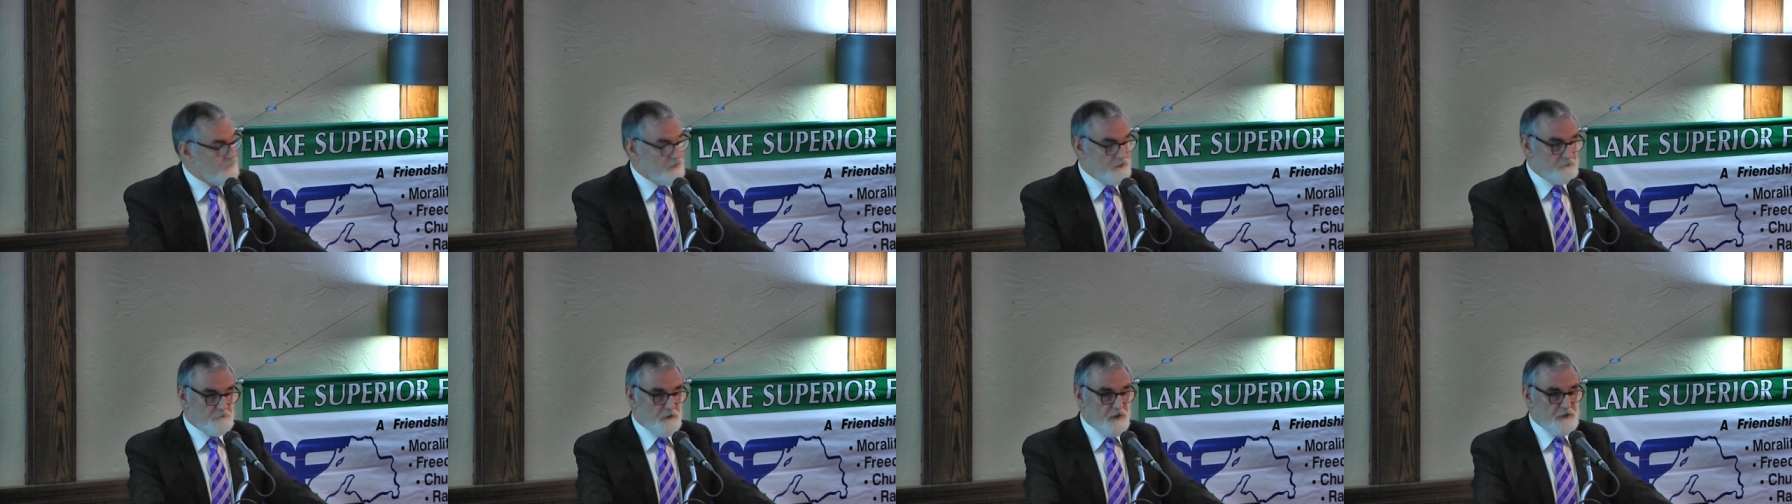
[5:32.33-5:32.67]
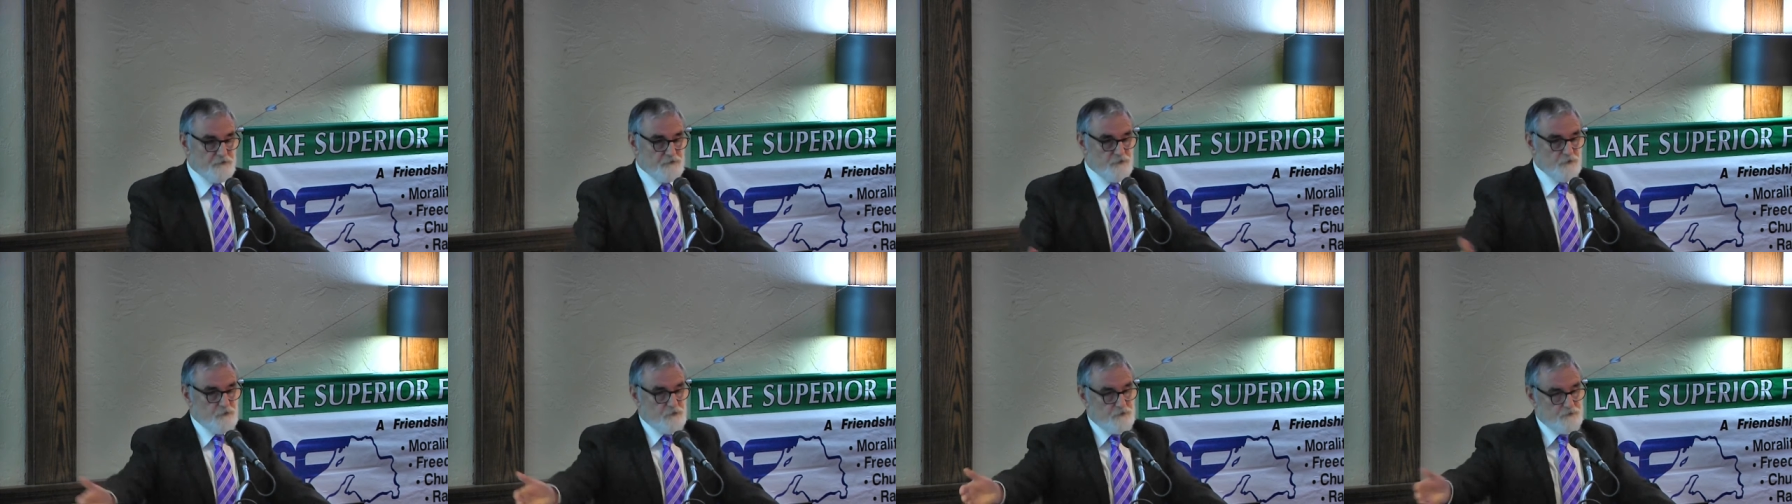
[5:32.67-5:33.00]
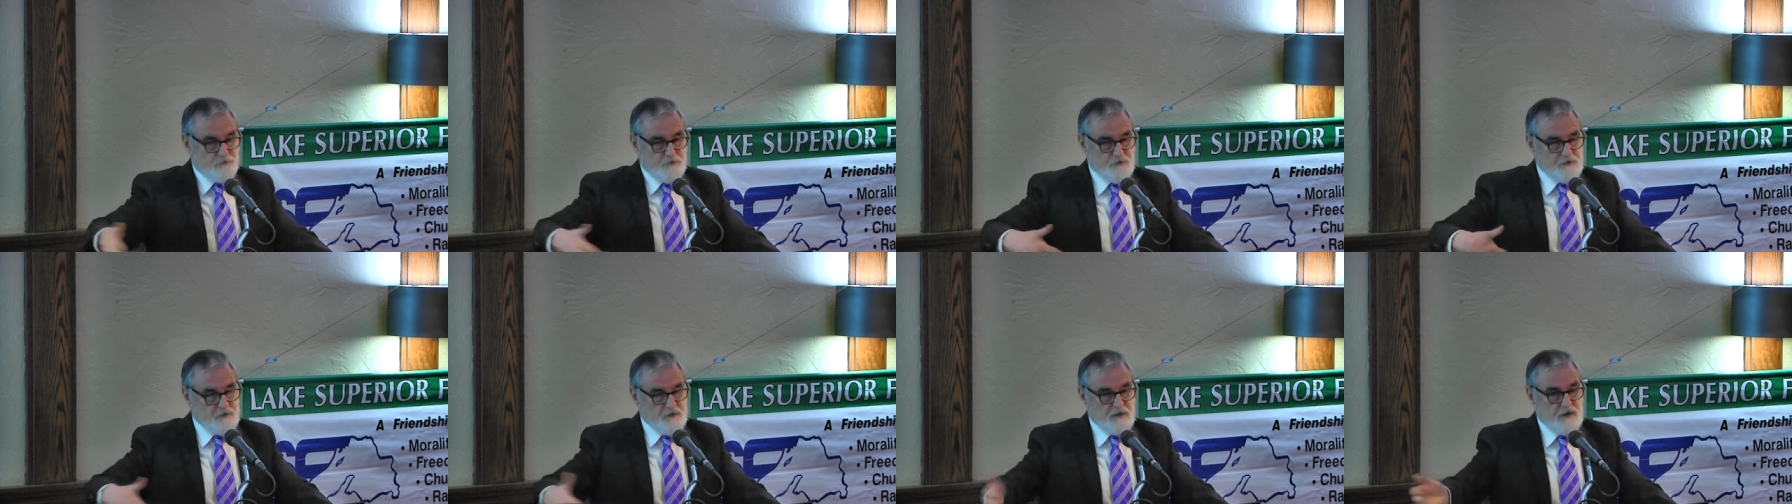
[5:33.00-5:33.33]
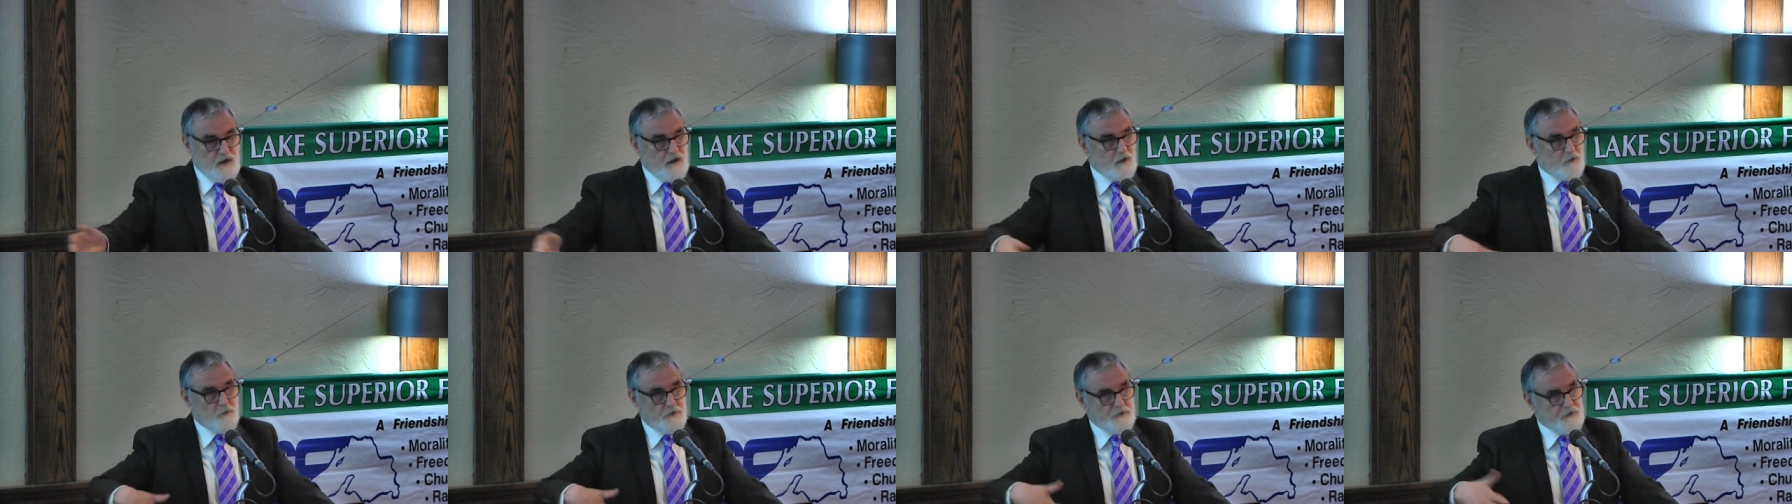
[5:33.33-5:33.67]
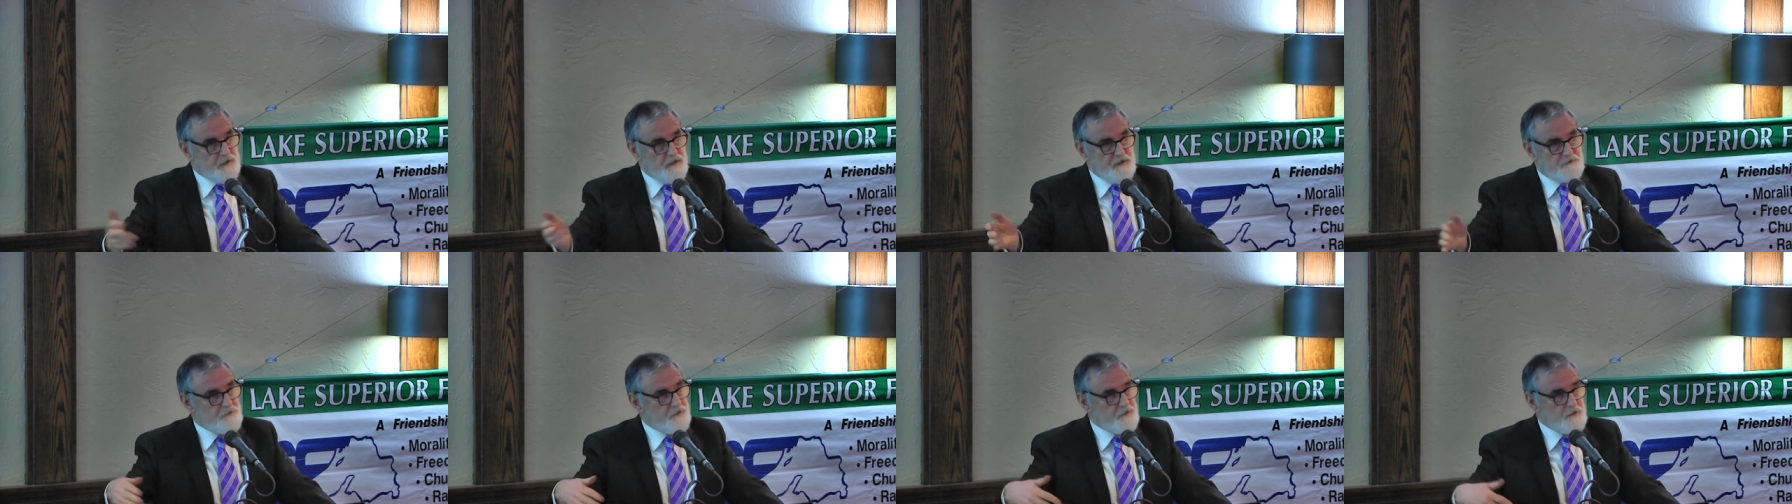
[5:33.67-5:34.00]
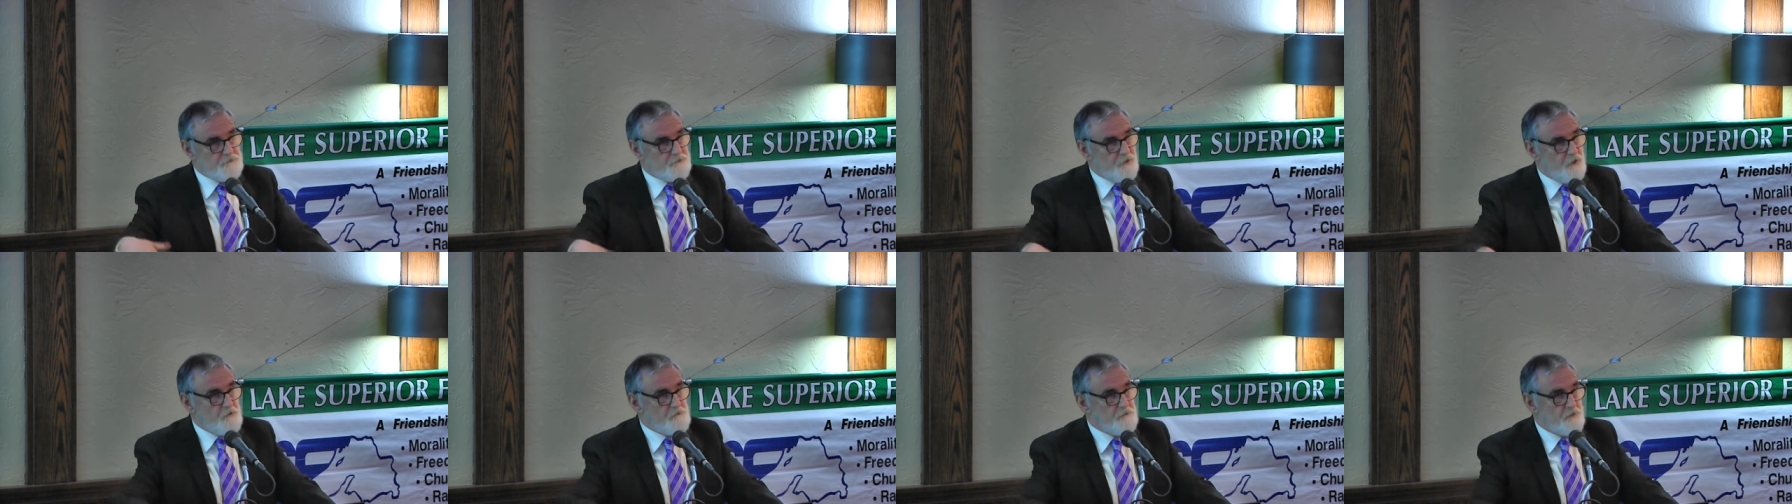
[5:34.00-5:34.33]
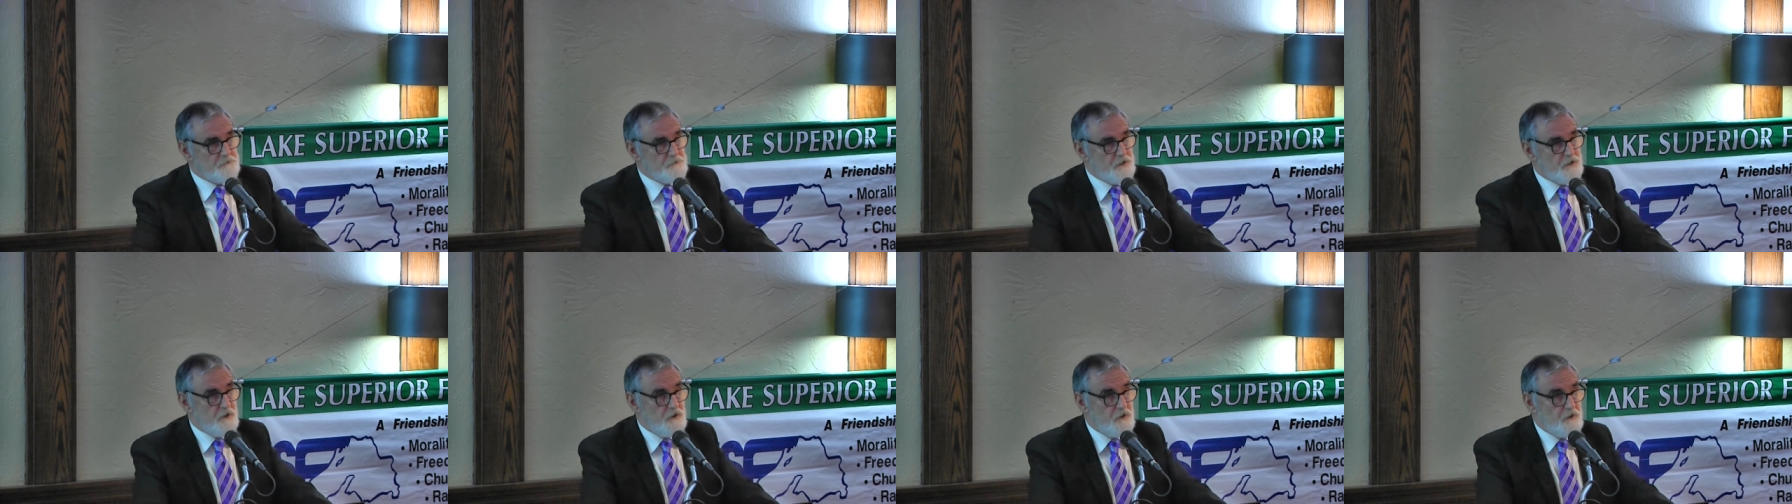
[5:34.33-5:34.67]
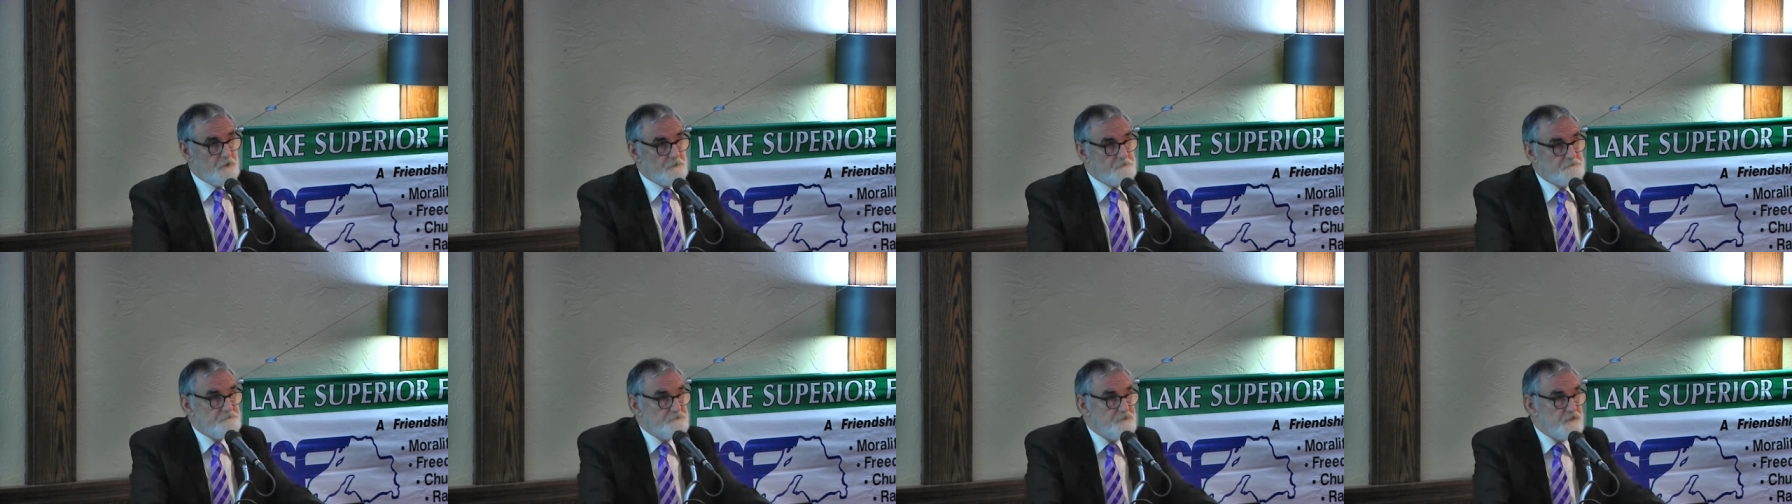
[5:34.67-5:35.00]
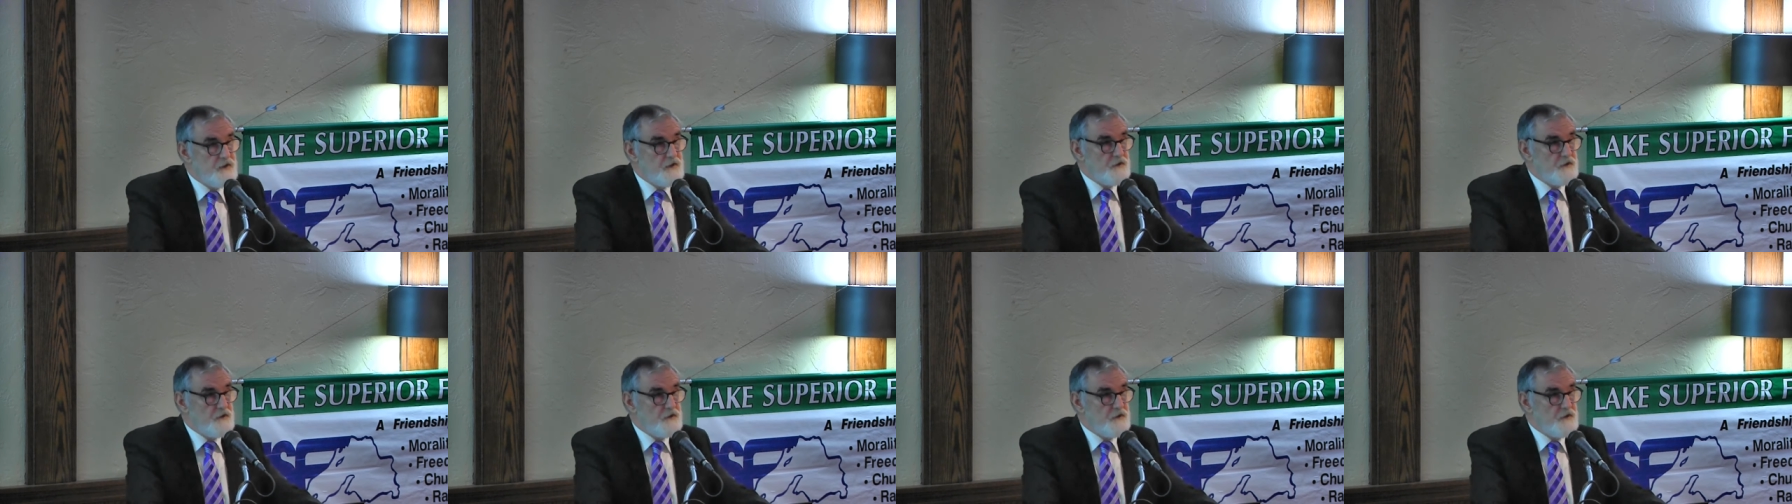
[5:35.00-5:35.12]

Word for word: my Jewish friend and I wouldn't have any problem at all